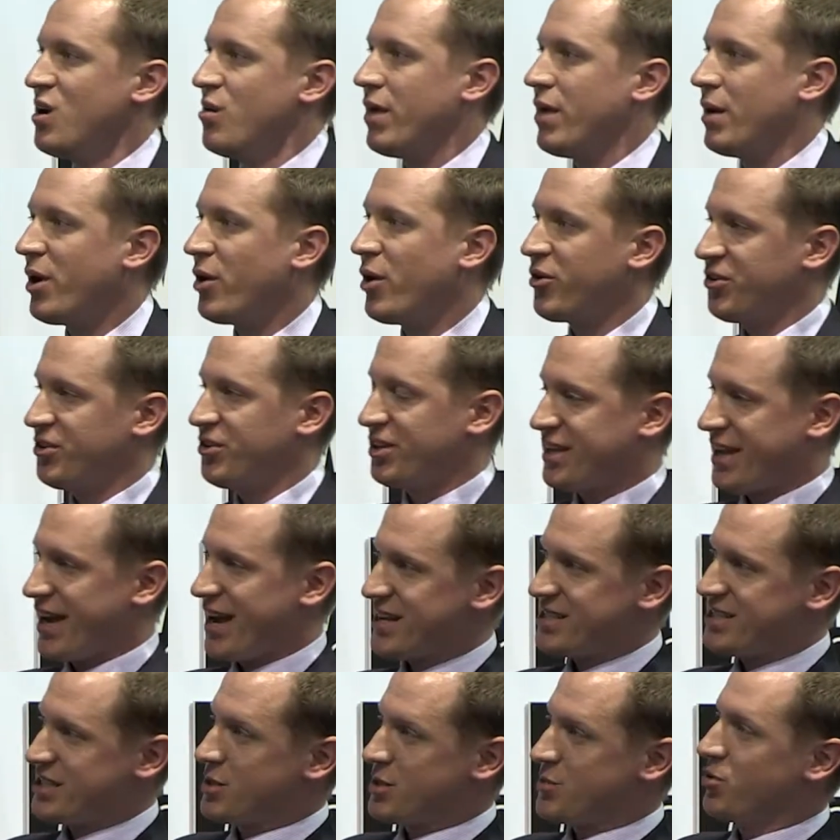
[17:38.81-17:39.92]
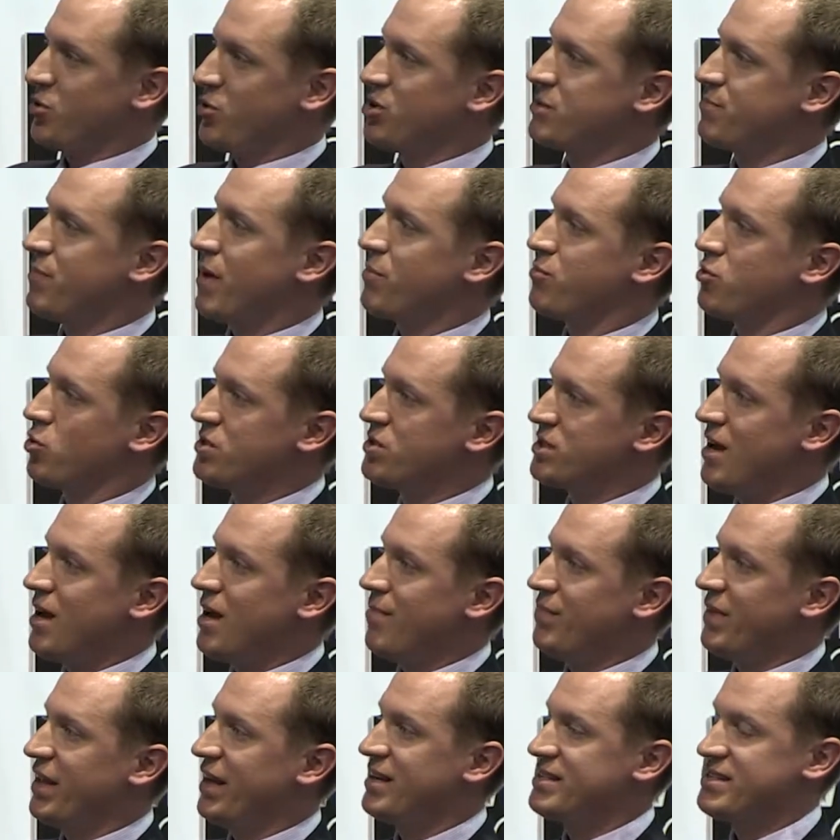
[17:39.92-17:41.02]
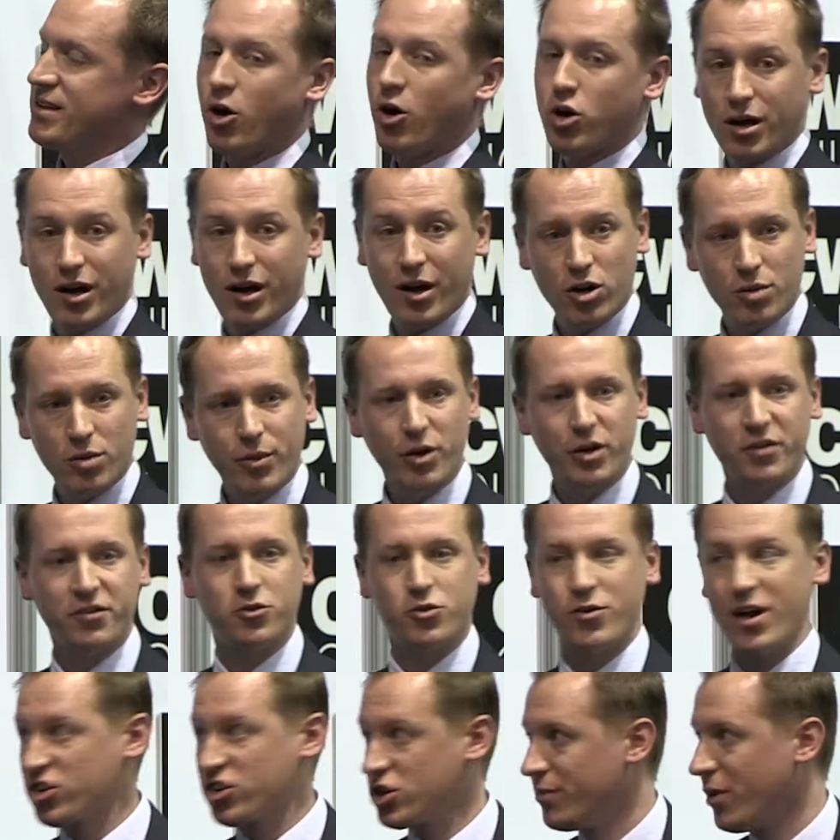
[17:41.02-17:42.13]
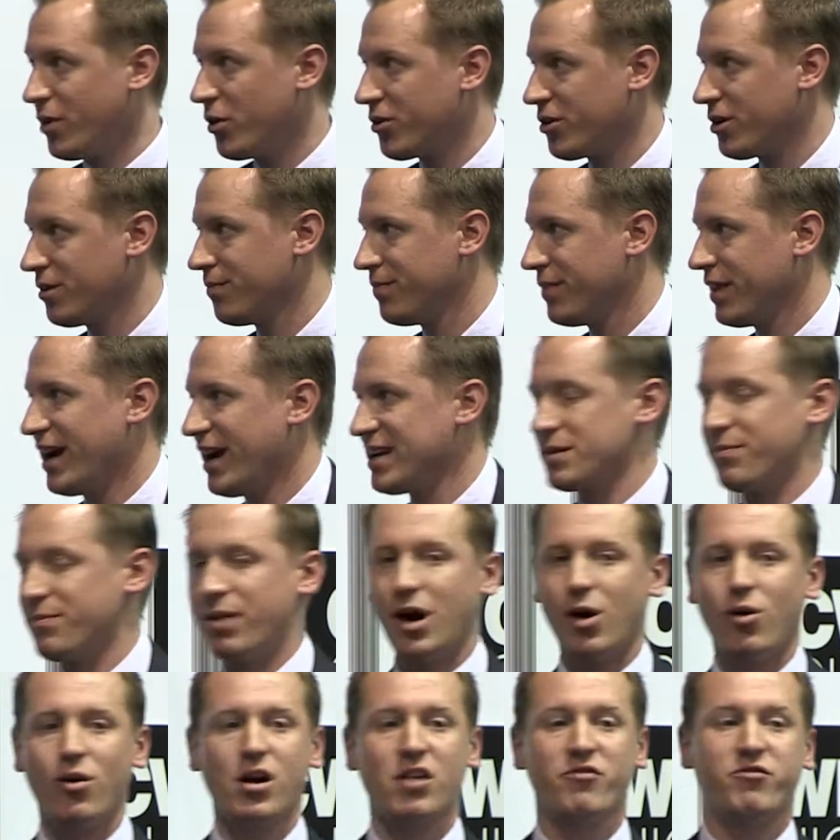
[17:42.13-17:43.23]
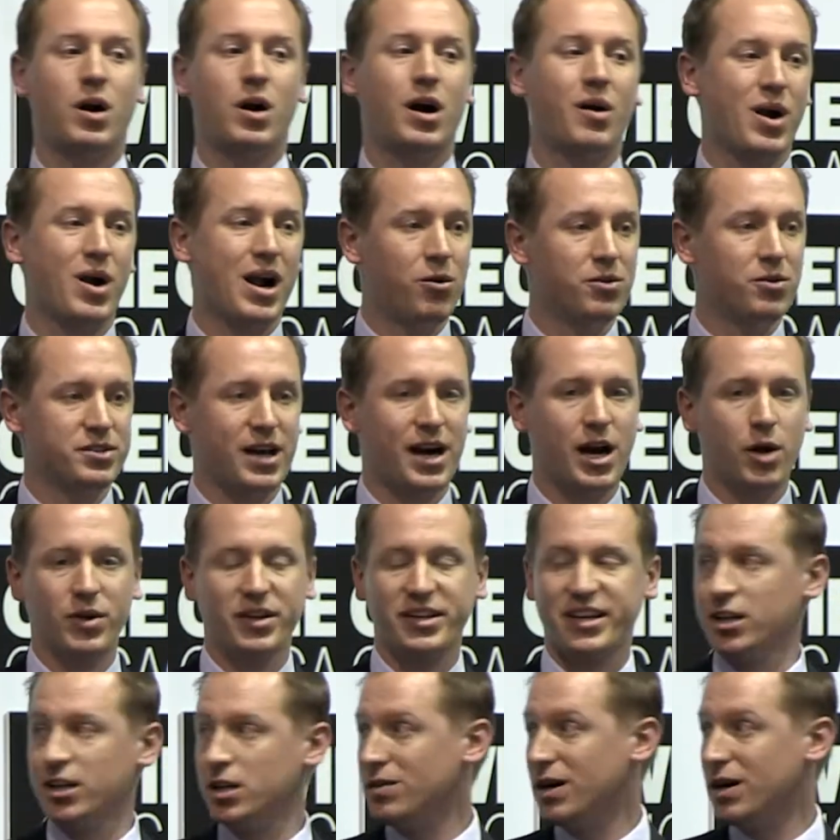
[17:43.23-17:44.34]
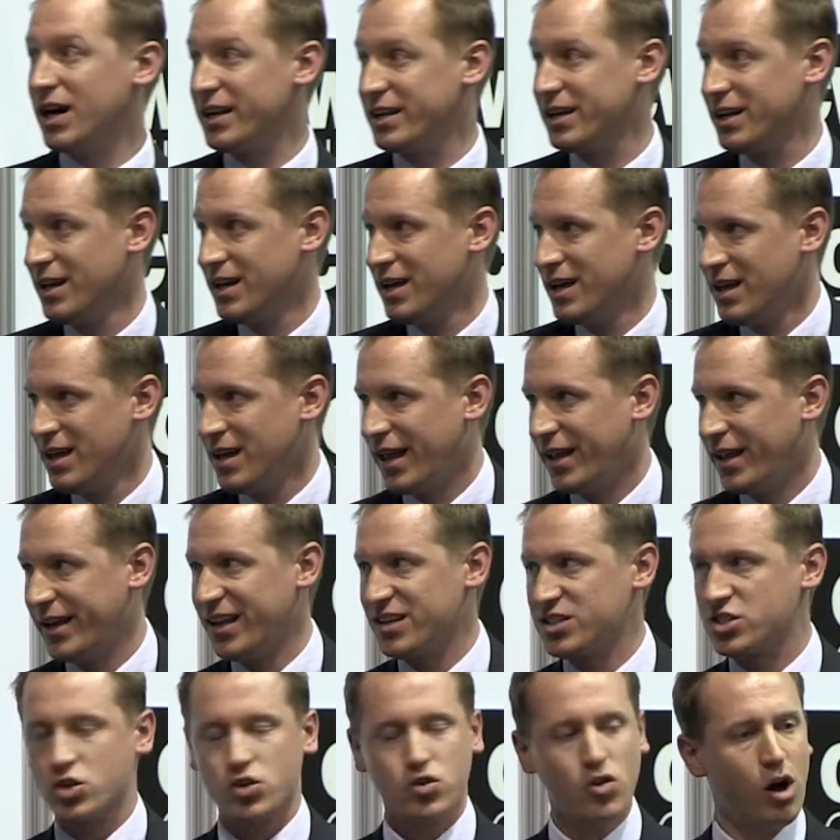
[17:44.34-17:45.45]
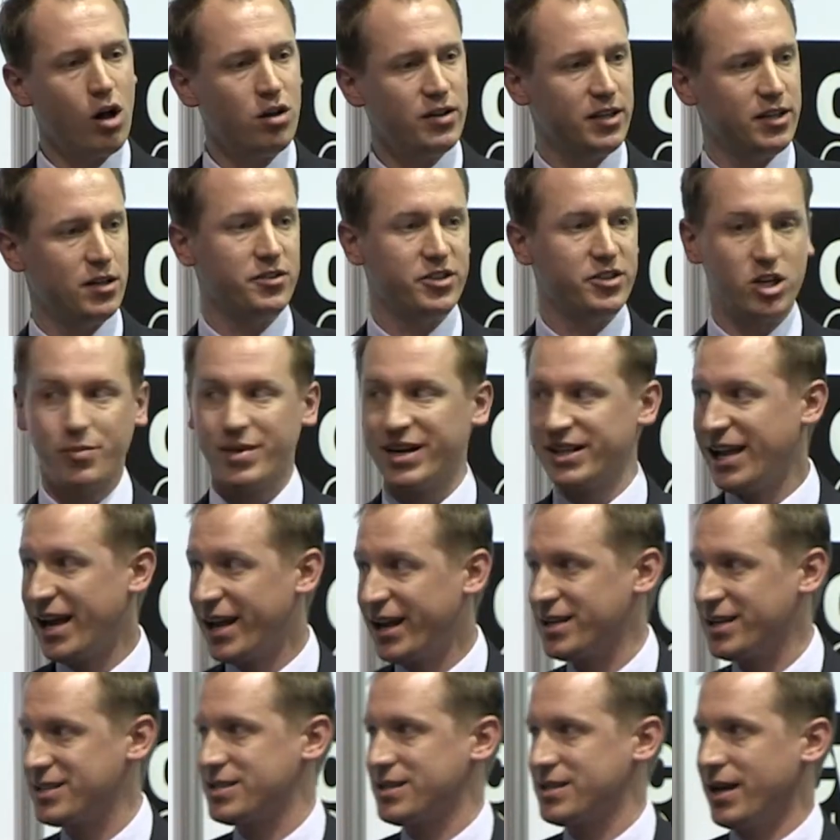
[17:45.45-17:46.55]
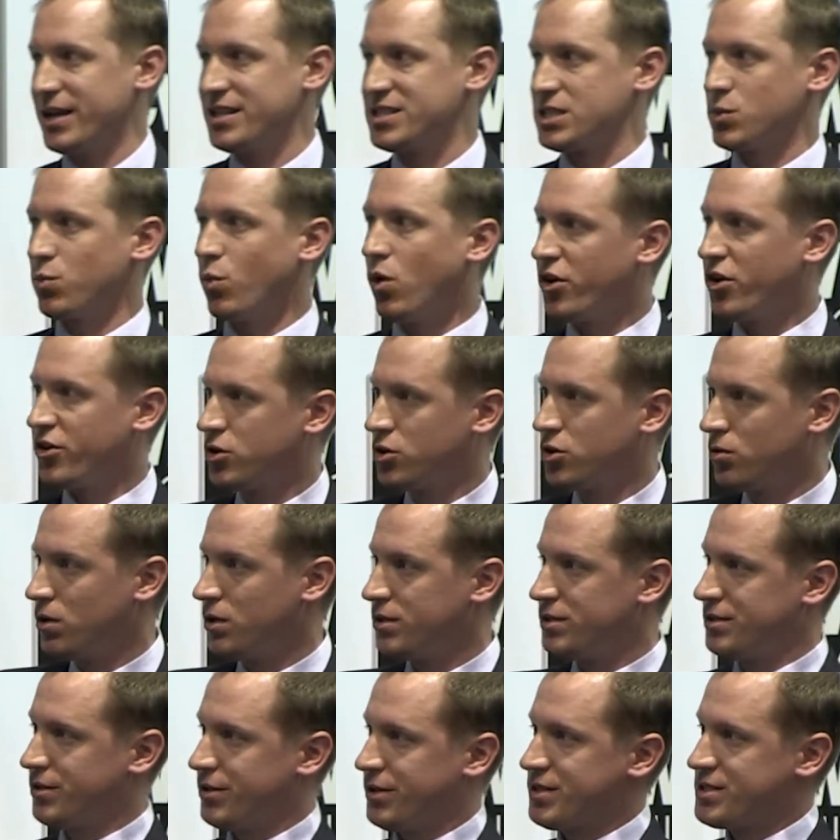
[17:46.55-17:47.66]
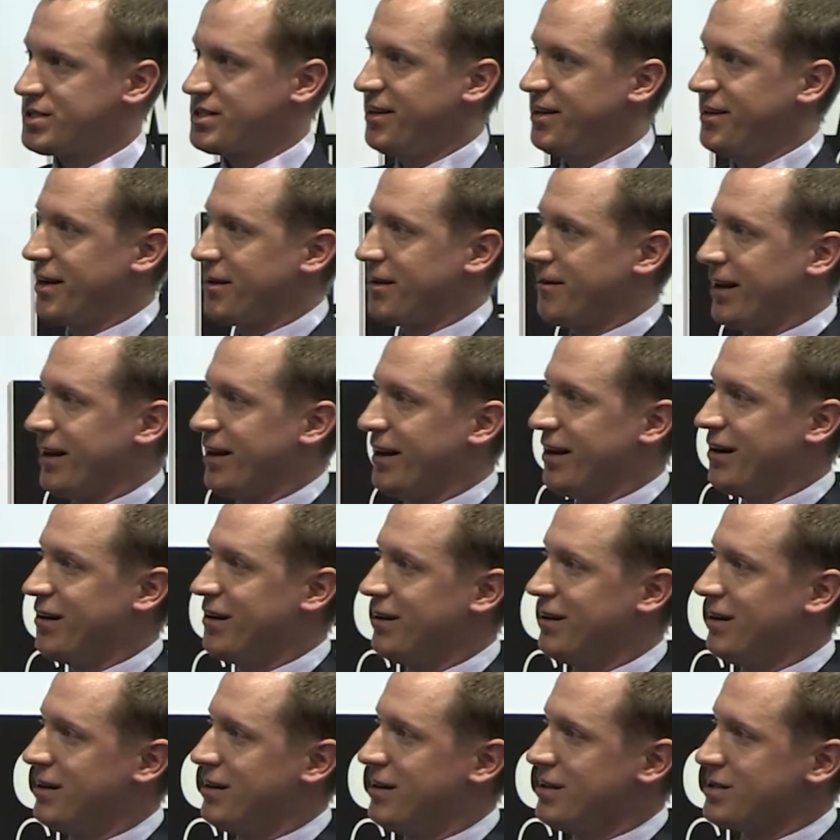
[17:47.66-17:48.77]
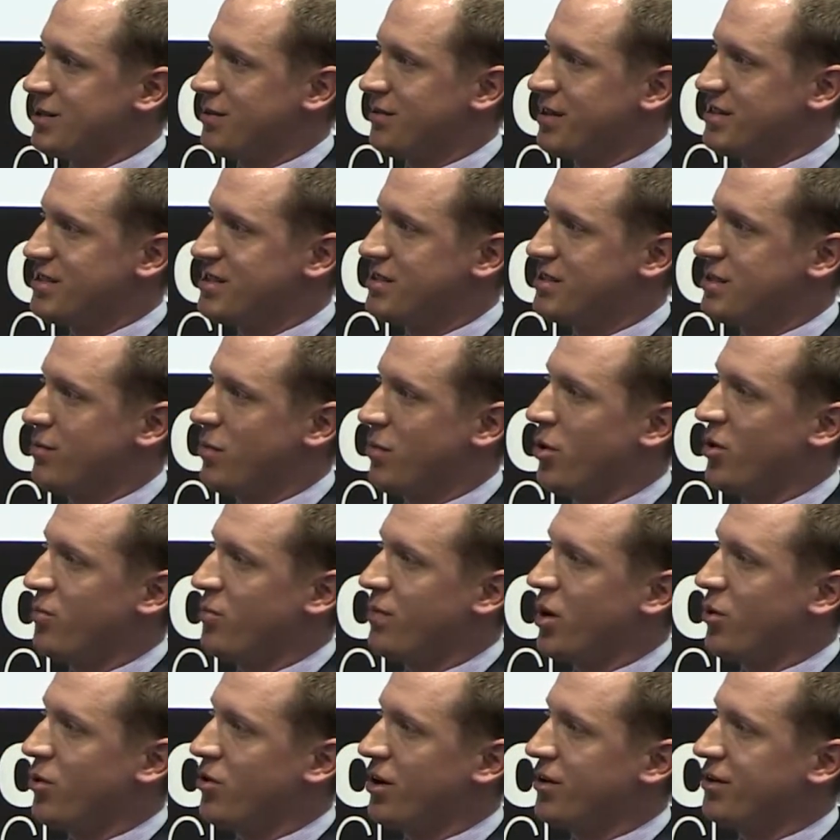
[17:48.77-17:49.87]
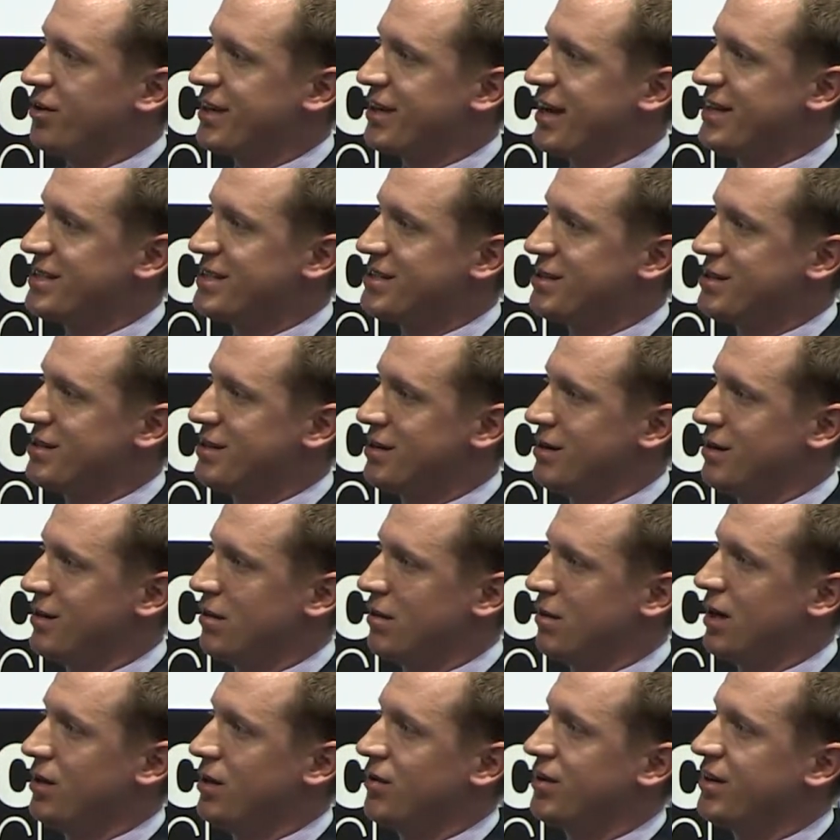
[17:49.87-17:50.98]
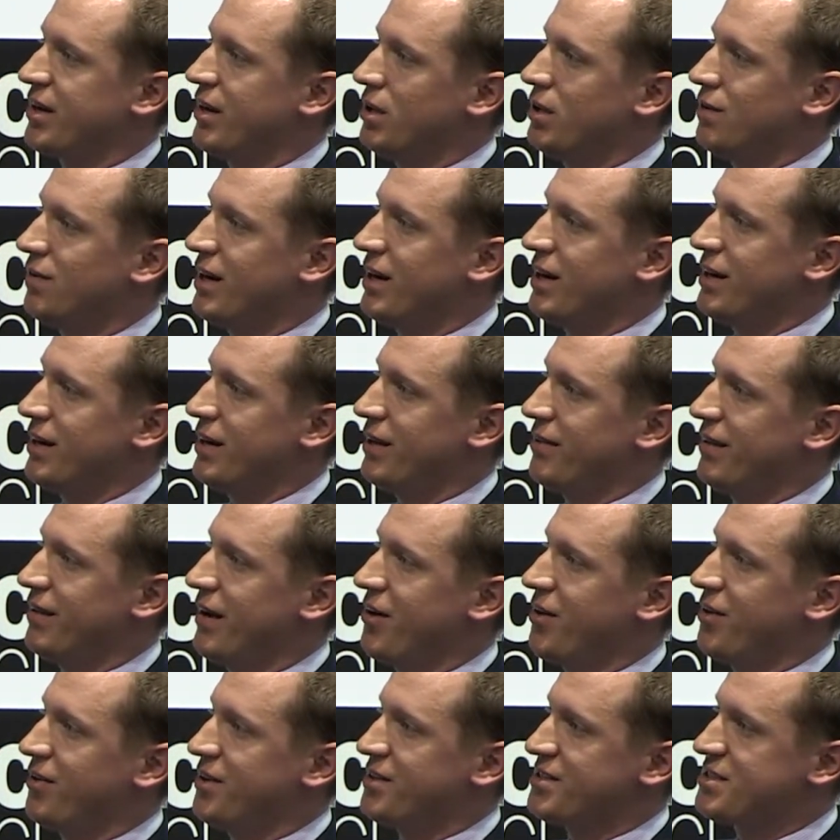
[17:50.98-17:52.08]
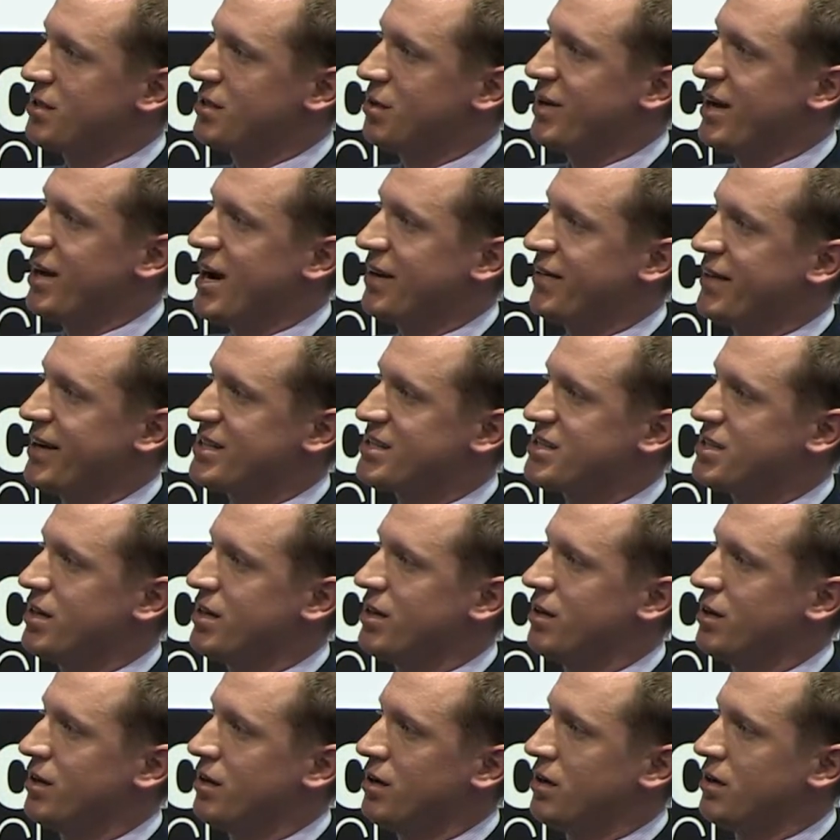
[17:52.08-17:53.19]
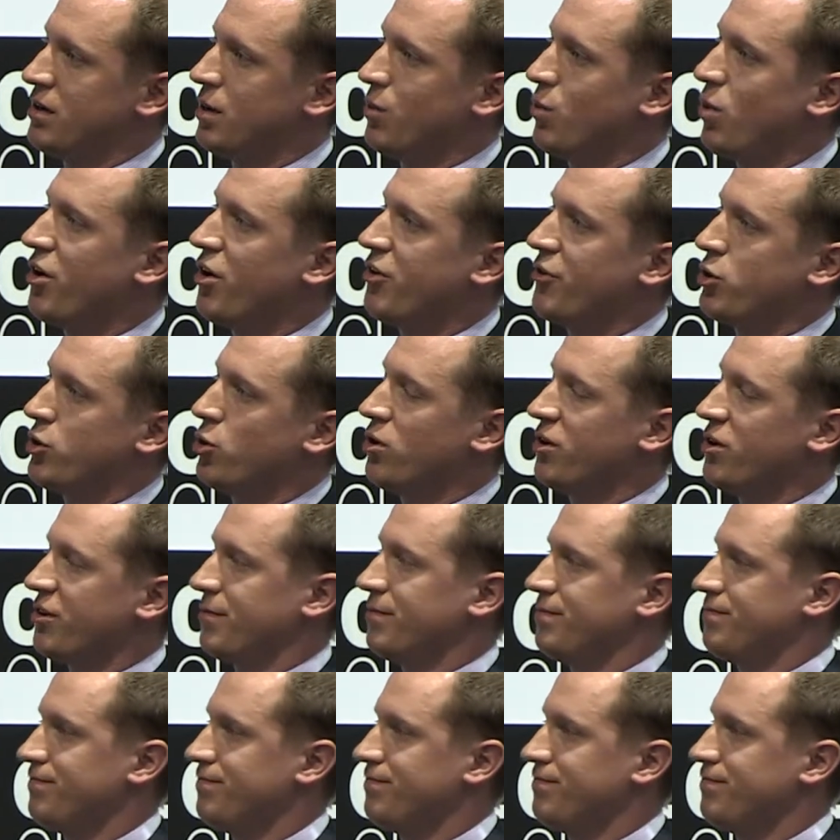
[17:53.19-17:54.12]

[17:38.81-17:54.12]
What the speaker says: My motor in the test is produced by Brusa. It is an automotive traction motor, has a power of around 100 kilowatt, and it has strongly nonlinear magnetics. It's water cooled. You can see that right here. So this is the motor on the test, 100 kilowatt, and there, this in the back, that's the water cooler.